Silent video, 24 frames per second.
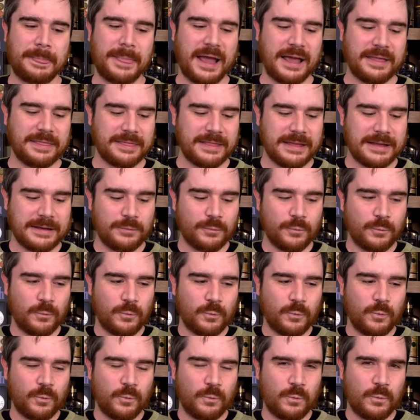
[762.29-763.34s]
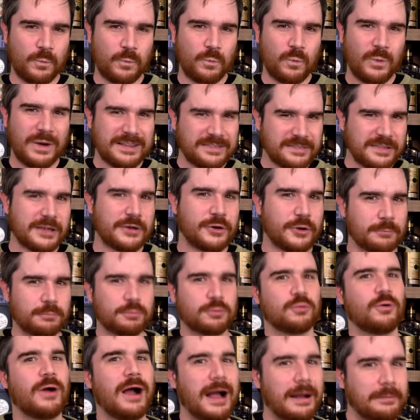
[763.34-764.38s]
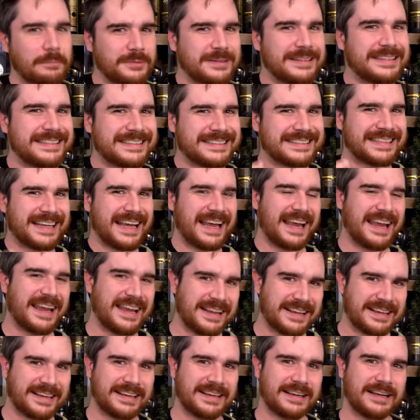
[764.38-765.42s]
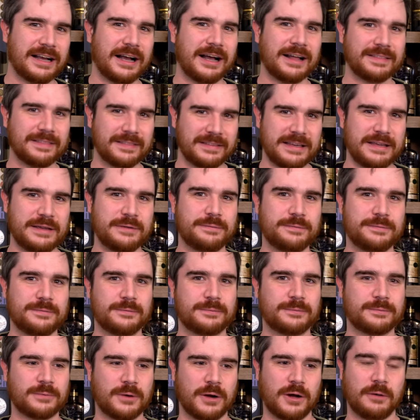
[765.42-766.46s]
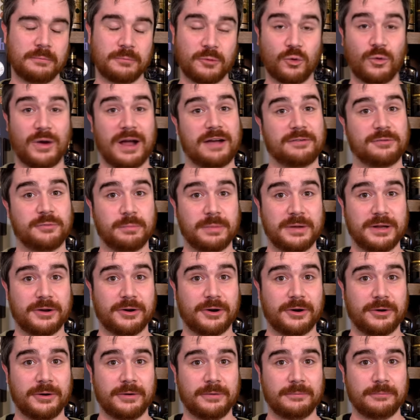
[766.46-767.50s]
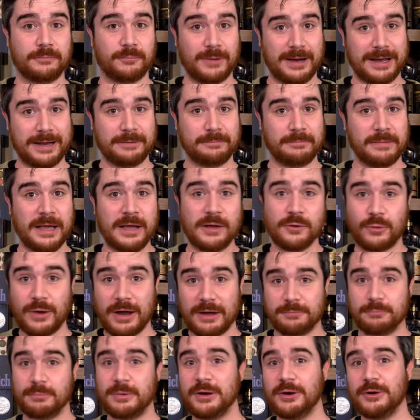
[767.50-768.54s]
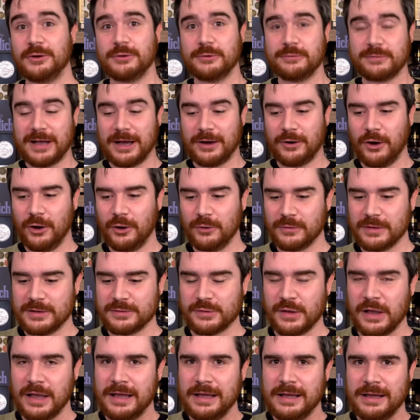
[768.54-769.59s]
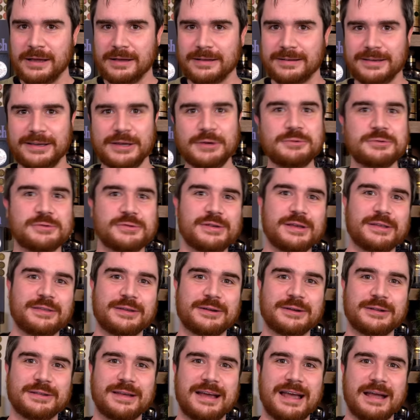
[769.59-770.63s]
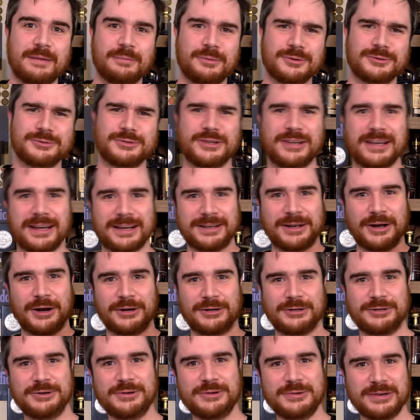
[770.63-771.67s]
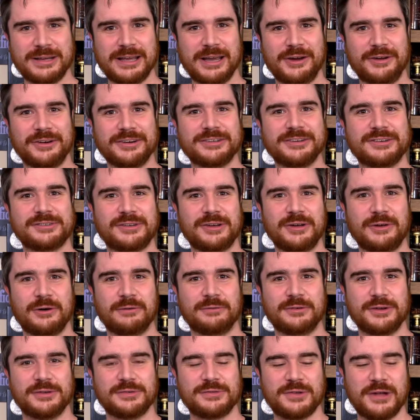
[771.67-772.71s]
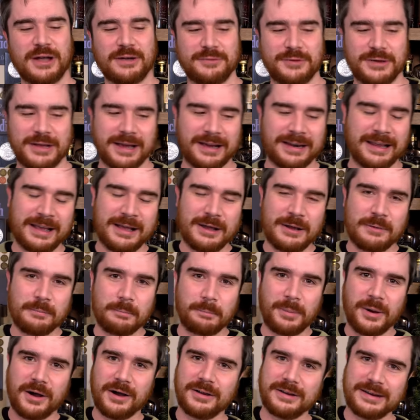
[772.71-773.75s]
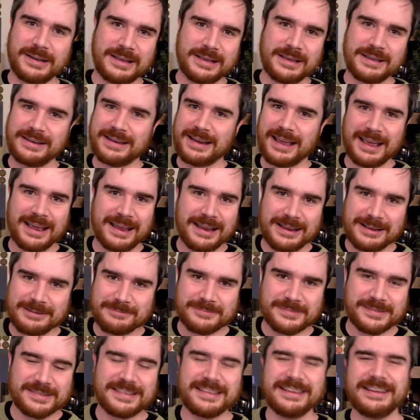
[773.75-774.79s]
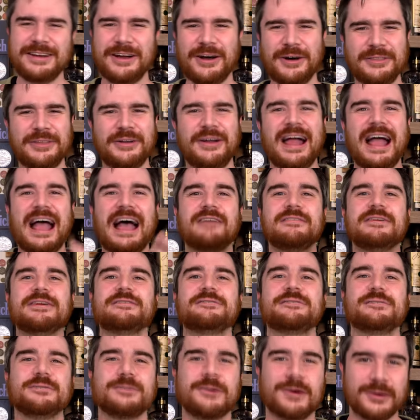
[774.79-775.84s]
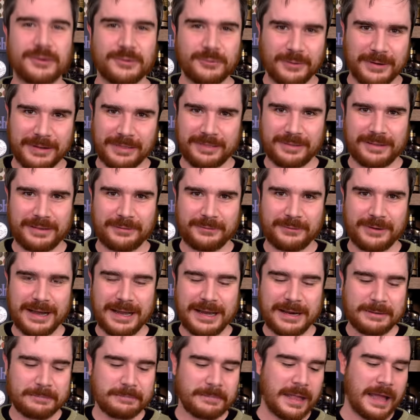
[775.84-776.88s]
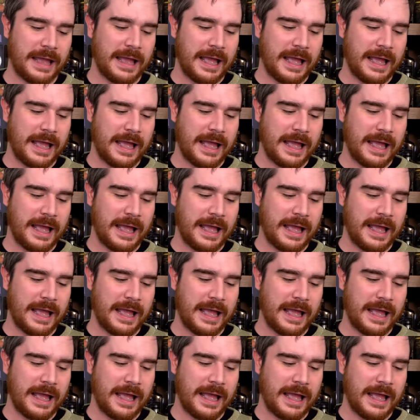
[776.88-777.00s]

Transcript: I think whiskey could probably take a leaf from craft beer, right? Craft beer, you've got all these cutesy little labels, you've got cartoon characters all over your stuff, you got punny names, you know, they're having fun with it, right?